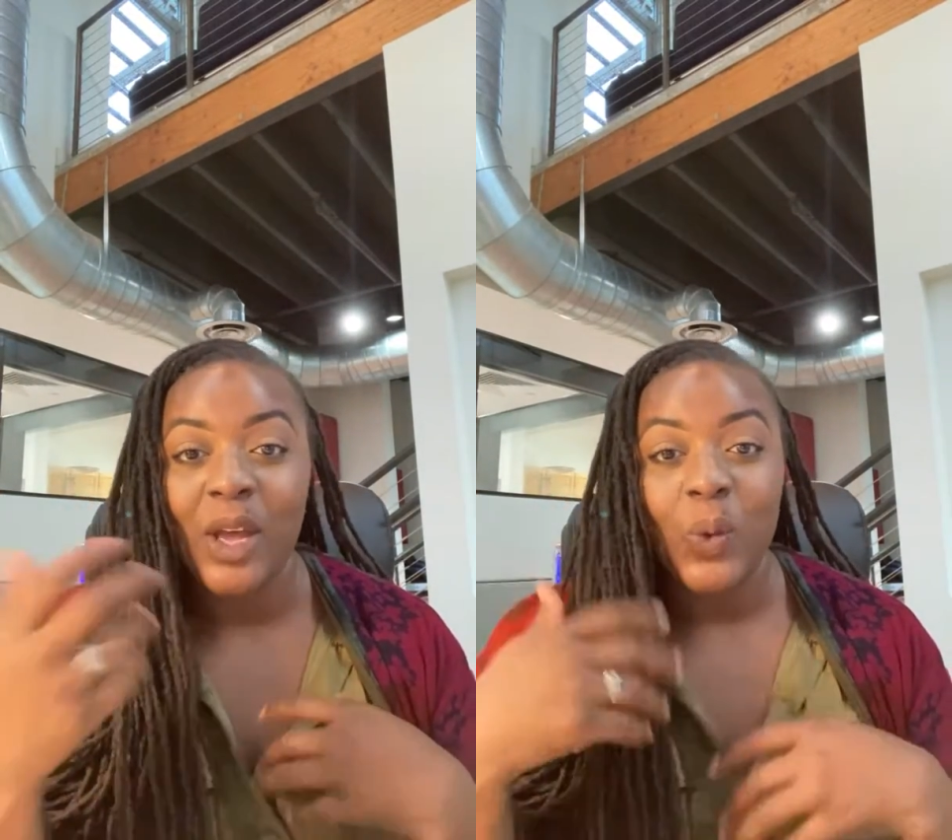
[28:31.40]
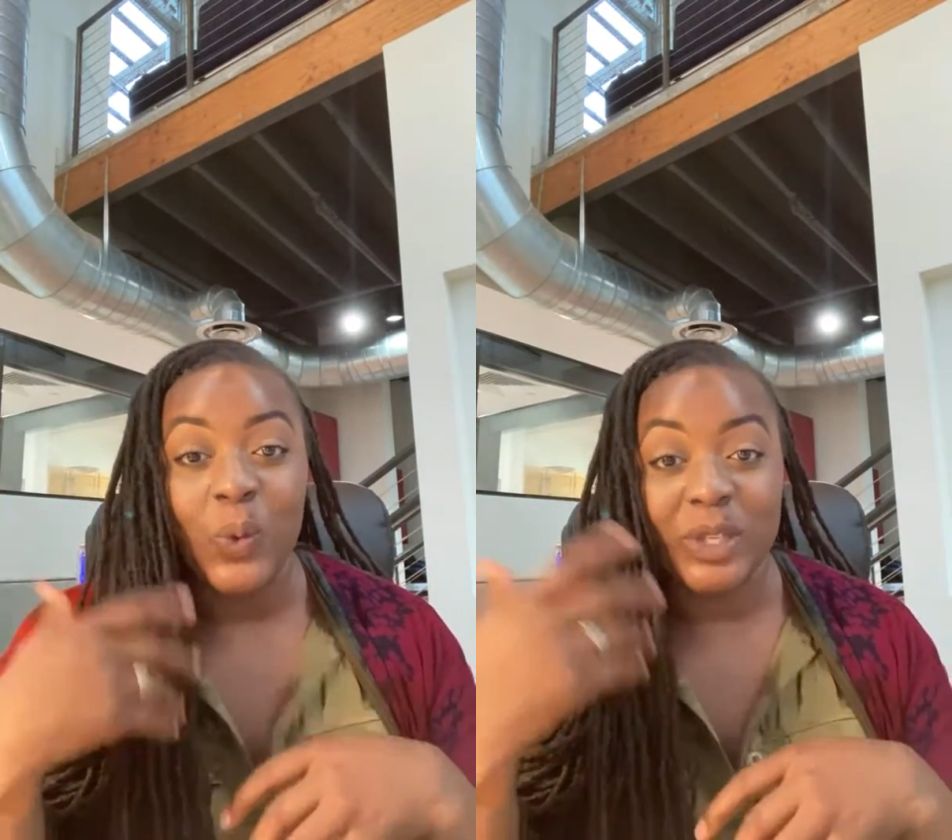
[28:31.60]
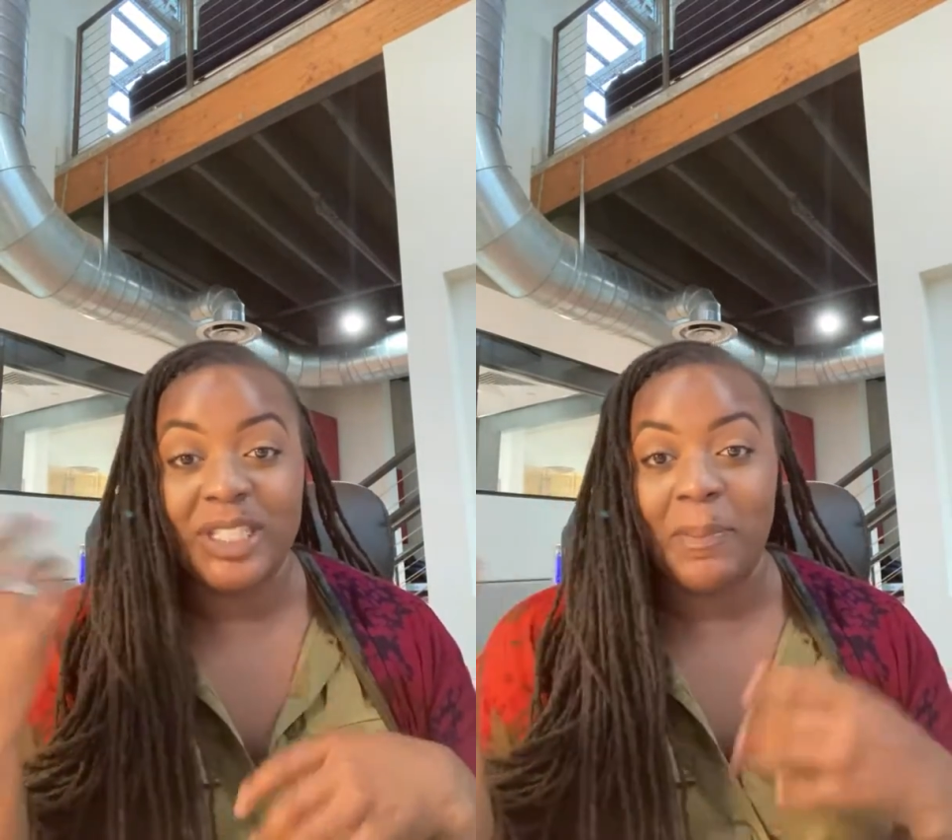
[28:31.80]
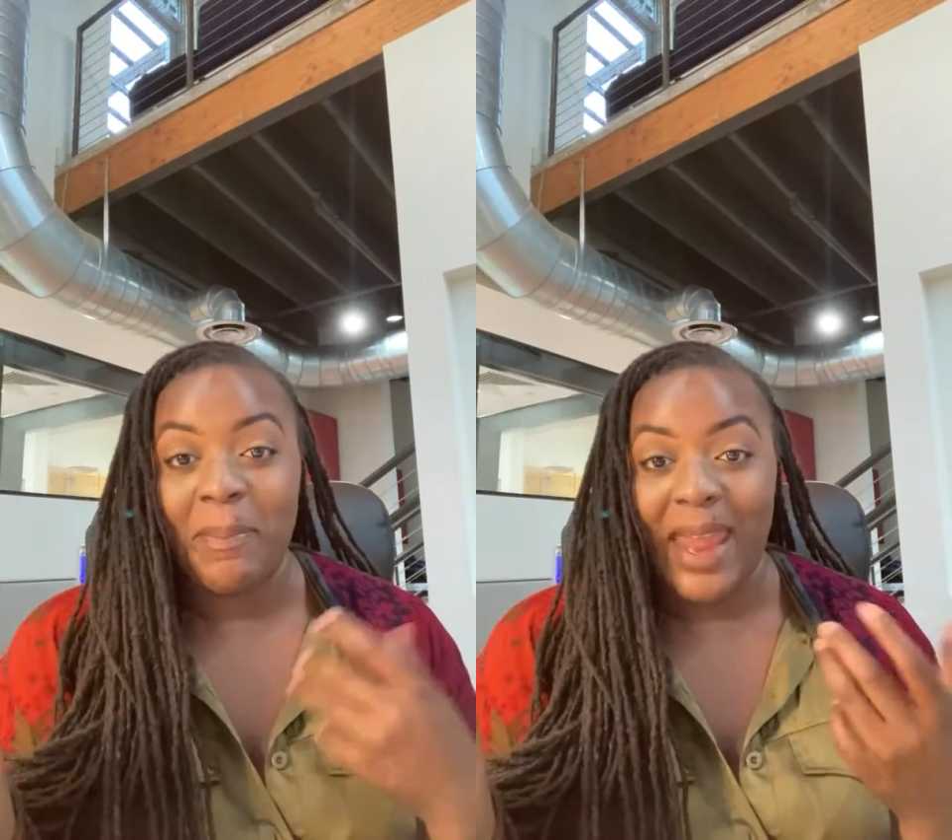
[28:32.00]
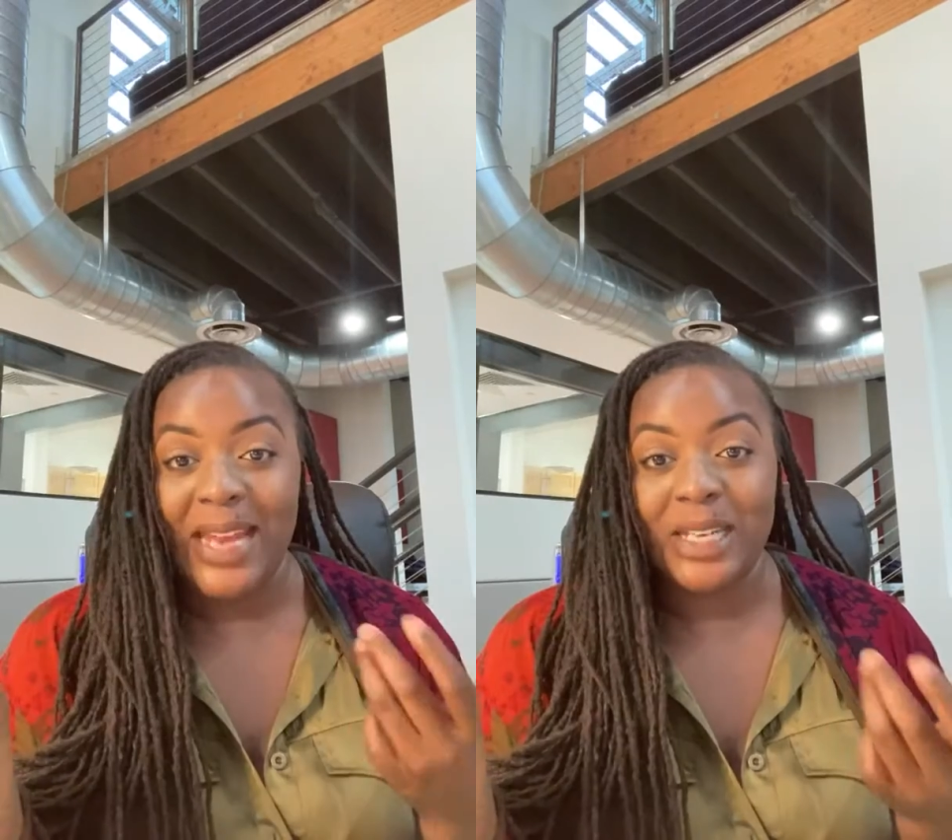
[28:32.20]
which is a
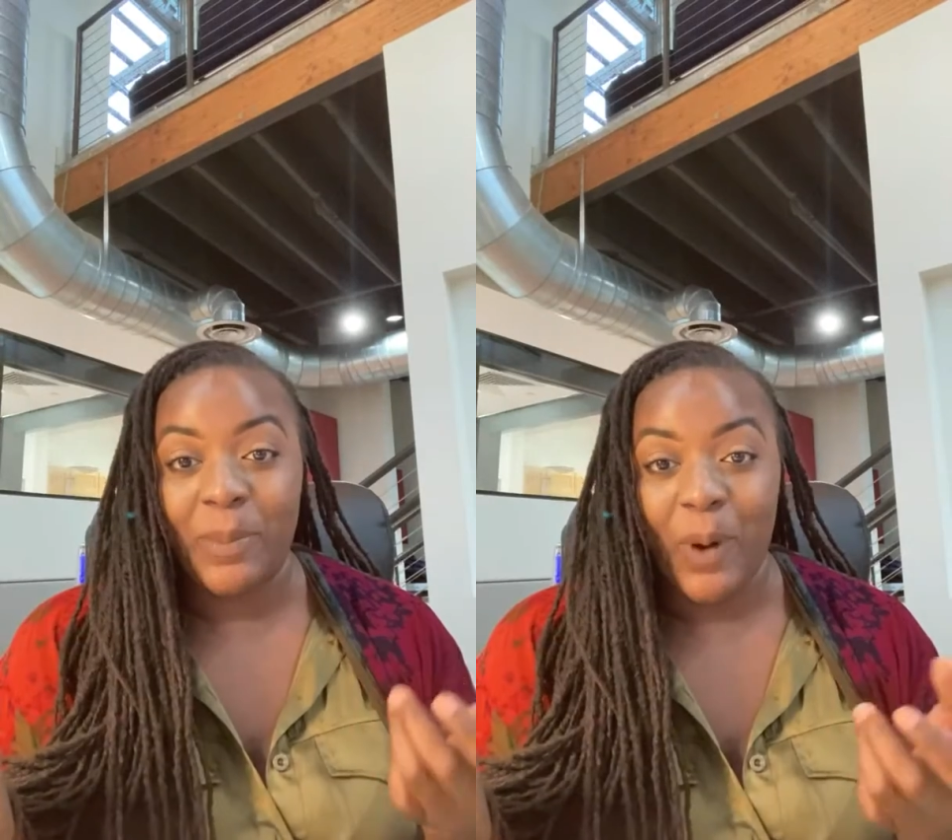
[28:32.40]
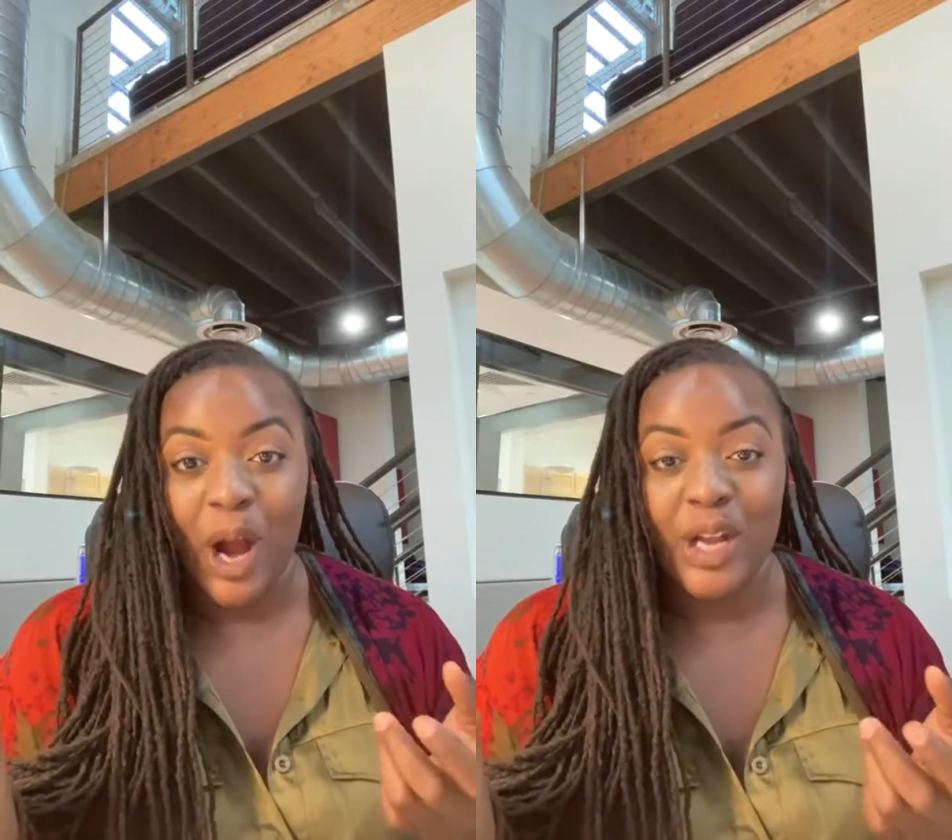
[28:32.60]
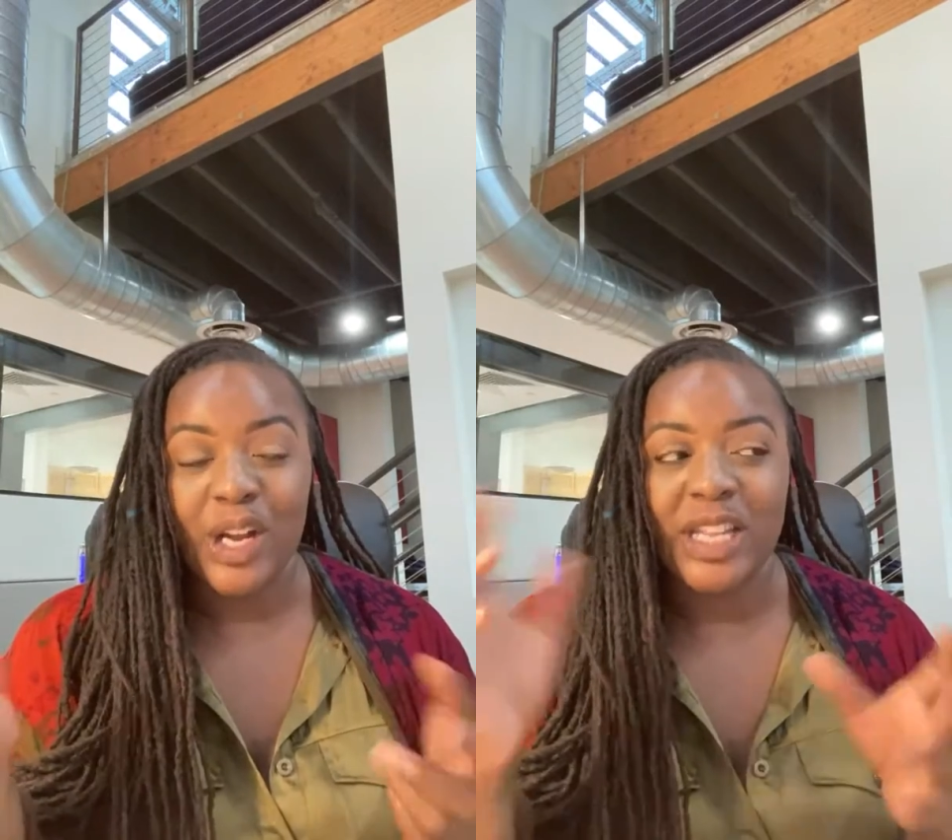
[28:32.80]
mate, a partner,